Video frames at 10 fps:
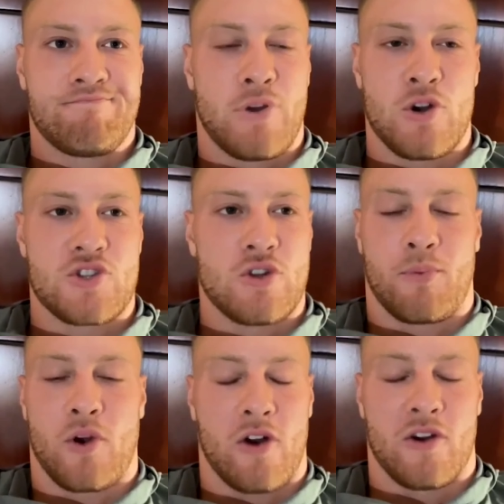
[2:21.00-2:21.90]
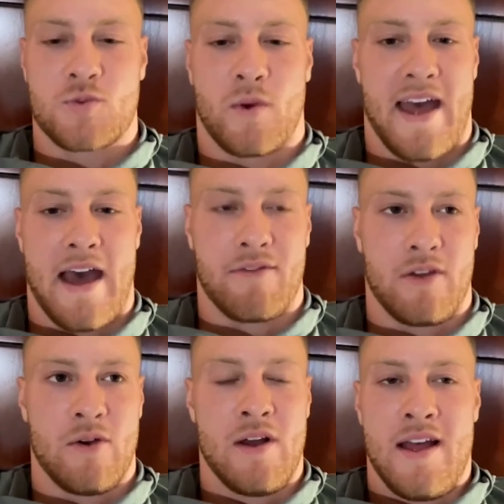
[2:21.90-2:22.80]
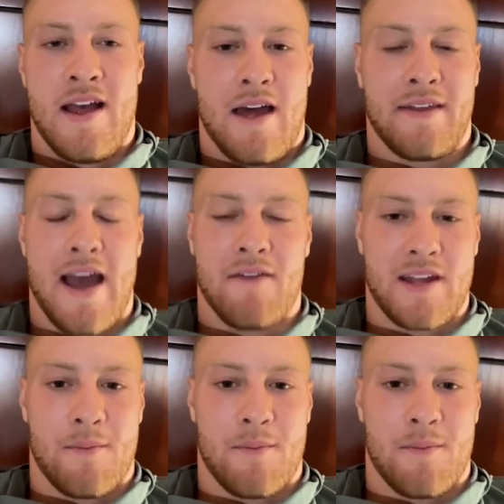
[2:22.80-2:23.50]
personal progress, what have you, I think having